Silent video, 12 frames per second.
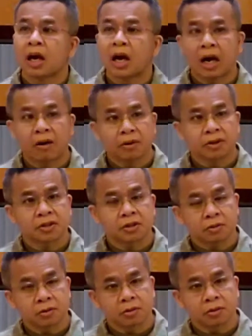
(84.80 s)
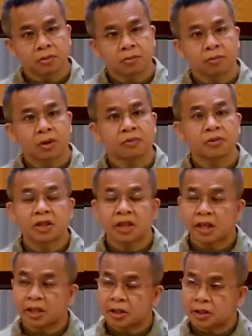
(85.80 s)
our soul, what we
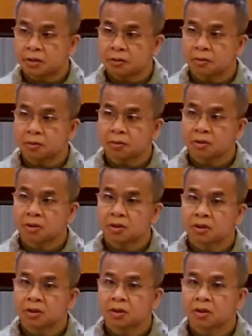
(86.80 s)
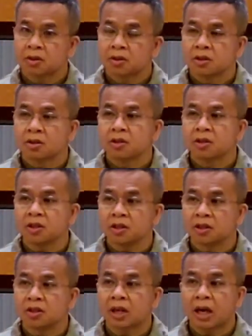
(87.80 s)
can do
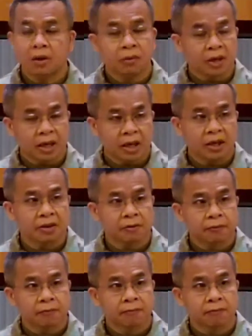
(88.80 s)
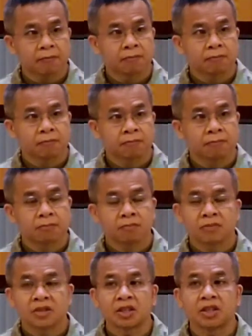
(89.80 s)
in our life
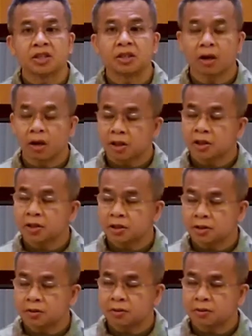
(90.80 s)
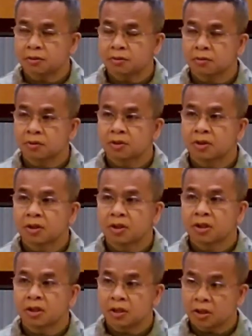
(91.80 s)
in order to
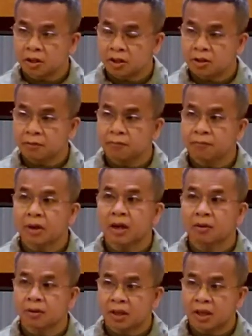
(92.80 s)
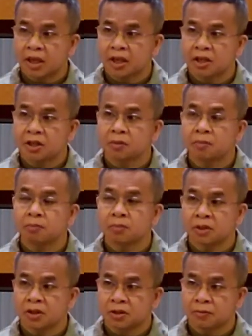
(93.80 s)
live our life
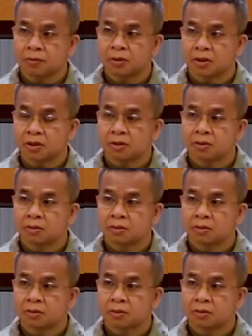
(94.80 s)
peacefully.